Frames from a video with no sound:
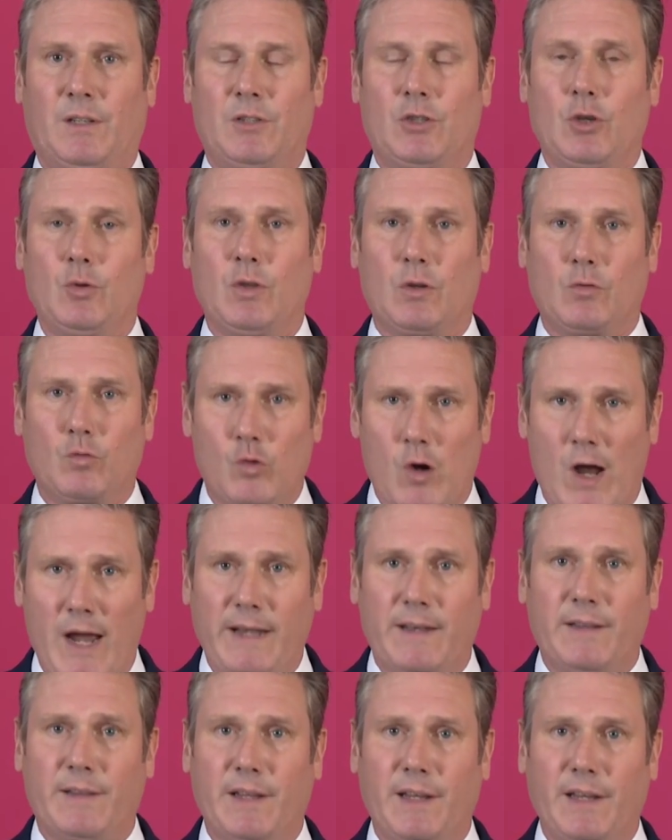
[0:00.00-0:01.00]
do the
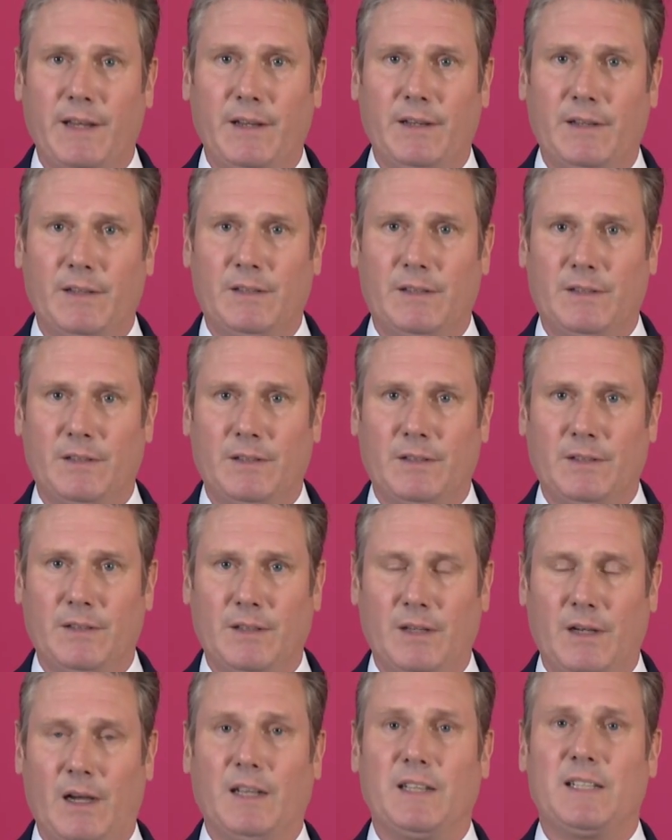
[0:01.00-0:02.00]
right thing
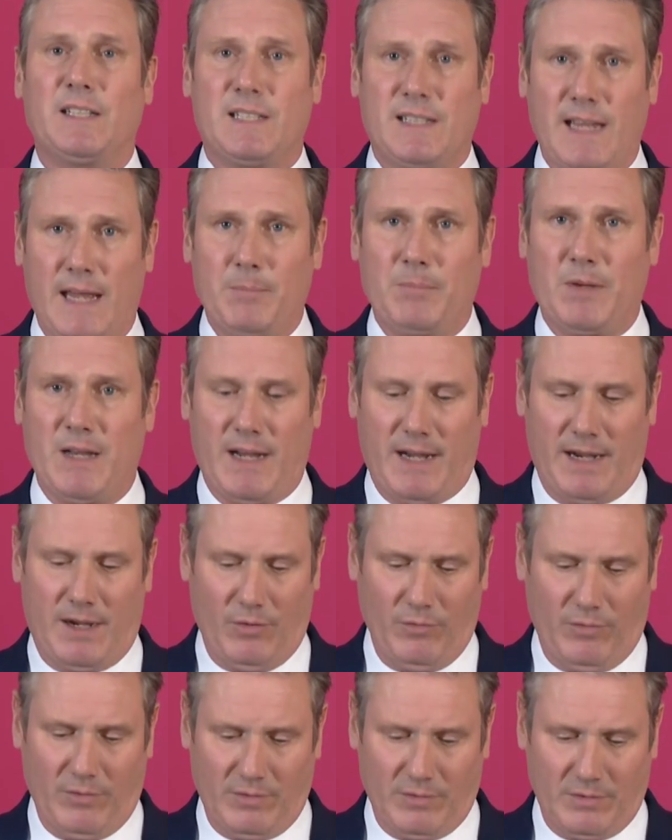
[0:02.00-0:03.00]
and step
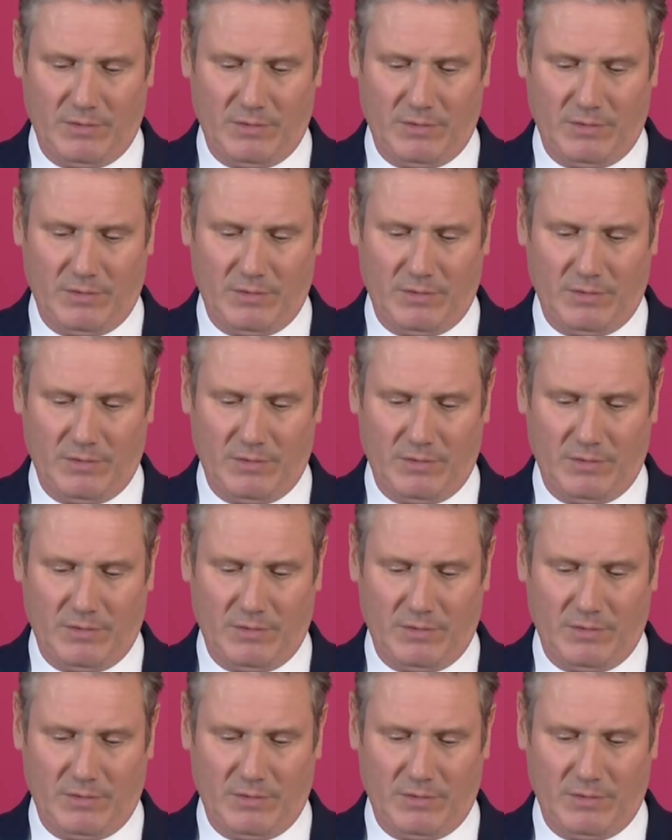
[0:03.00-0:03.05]
down.